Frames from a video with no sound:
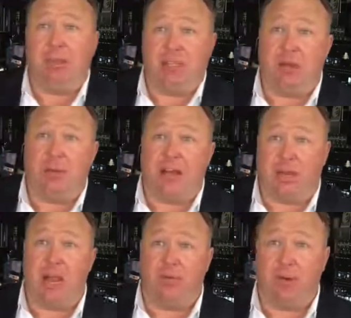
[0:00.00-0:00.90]
because they were
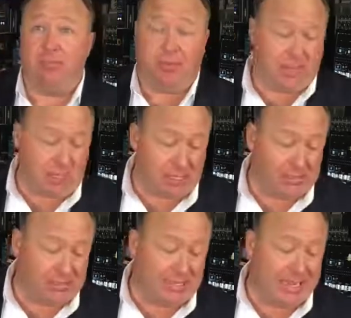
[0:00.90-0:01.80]
actually covering up for the
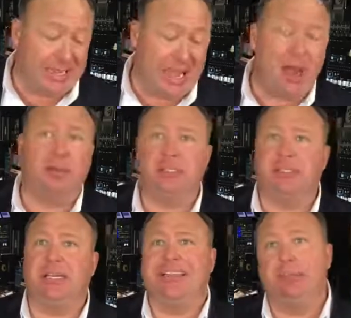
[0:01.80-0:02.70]
Clintons, and now to
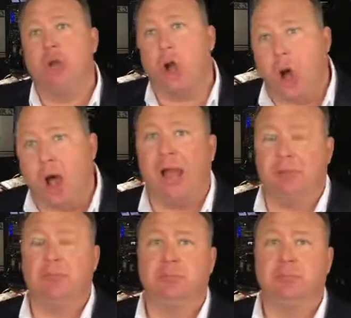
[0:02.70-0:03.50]
see them caught